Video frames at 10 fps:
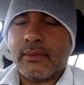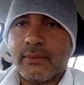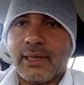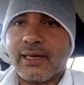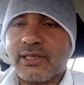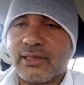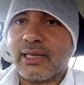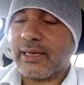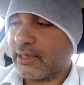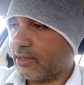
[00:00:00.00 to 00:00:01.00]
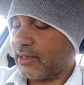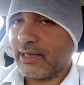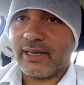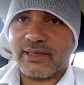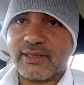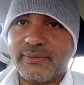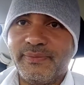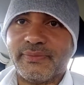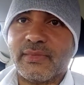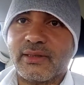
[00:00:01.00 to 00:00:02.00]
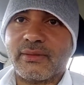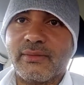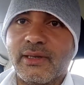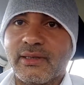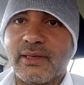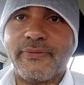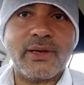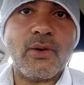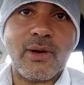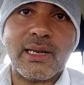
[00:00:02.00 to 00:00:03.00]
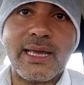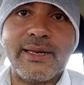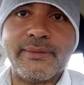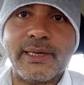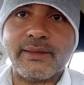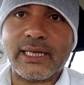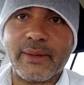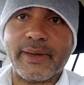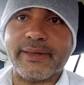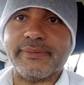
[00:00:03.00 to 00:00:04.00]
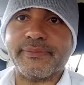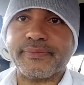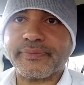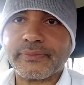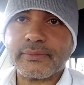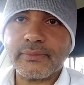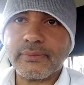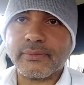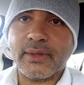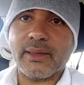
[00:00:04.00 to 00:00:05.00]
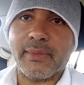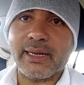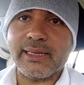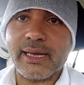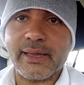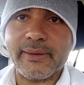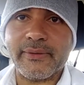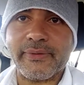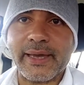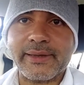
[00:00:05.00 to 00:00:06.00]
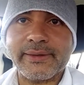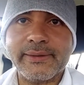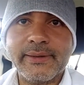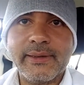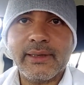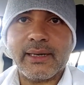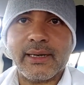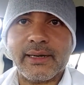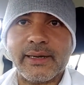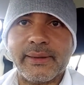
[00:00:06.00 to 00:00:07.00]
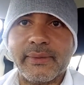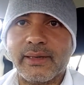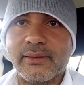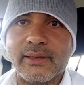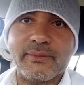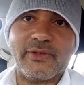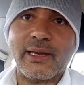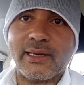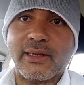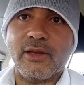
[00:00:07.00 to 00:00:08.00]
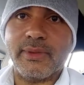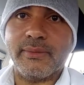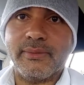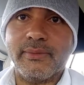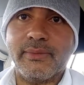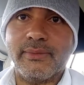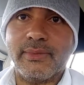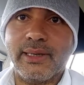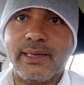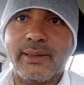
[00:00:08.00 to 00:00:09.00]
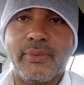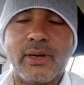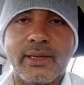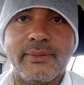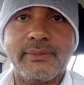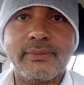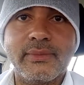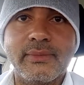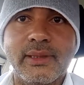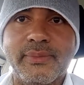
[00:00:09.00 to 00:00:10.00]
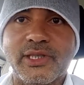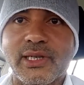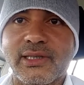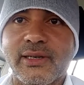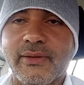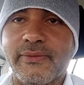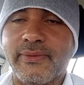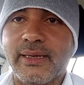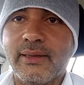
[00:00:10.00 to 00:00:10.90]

but that's like, as I say, that's there's if you go online and type in the Mandela effect and regarding the body, the positioning of,